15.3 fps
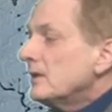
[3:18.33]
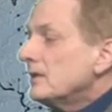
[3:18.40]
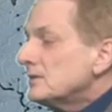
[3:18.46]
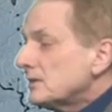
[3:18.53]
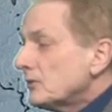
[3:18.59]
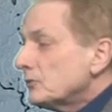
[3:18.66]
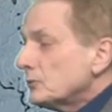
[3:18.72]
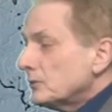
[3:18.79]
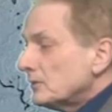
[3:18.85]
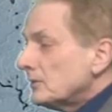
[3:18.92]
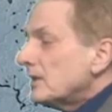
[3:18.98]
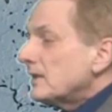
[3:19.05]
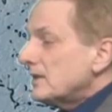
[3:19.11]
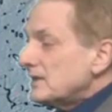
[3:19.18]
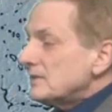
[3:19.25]
central
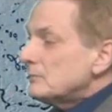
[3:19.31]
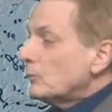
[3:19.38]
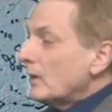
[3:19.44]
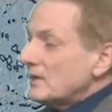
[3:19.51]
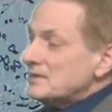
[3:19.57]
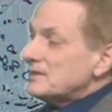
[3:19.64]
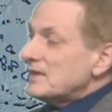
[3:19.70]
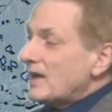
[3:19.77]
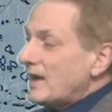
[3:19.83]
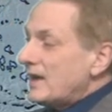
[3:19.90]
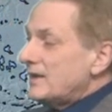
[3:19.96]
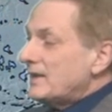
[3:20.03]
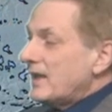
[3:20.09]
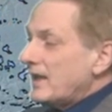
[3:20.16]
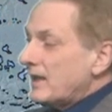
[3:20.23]
and west
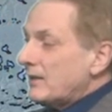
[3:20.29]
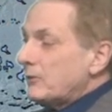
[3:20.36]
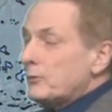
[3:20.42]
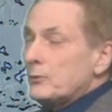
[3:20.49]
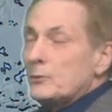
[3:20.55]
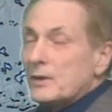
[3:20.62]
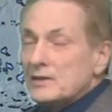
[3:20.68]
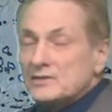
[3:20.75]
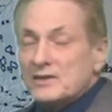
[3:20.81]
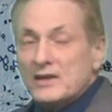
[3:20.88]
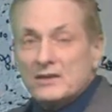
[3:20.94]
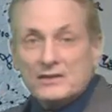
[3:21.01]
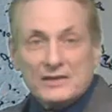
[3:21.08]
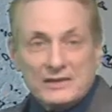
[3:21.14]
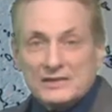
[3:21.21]
side and through Wednesday
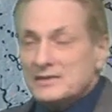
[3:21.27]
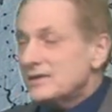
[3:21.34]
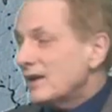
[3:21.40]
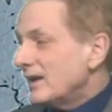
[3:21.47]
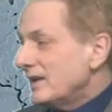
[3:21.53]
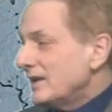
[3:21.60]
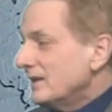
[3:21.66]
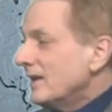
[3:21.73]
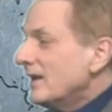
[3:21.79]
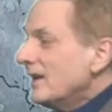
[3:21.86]
on the east side.